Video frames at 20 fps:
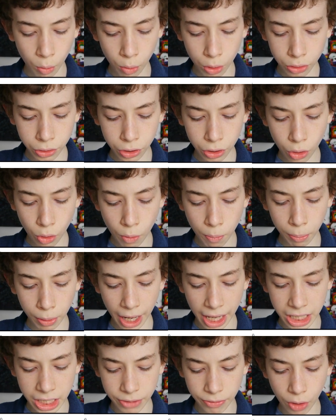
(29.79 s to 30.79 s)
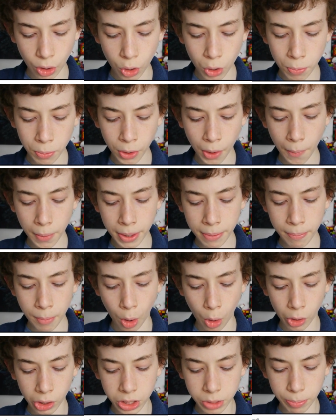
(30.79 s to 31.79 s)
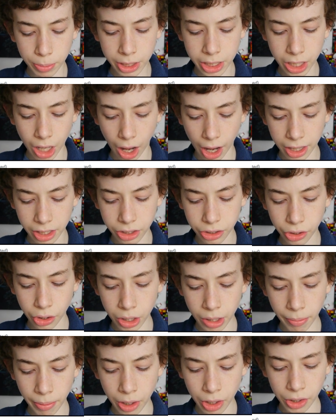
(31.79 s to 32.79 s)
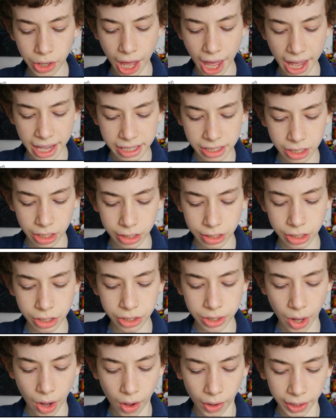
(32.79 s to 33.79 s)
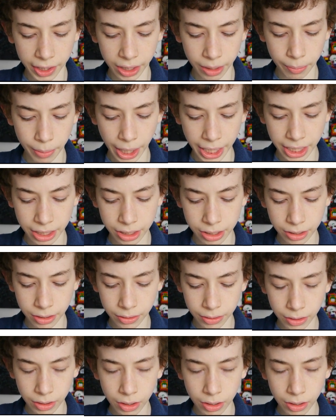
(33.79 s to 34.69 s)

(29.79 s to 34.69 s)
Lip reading: what are your plans for upcoming MOCs besides Thunderbird S and Starkiller Base?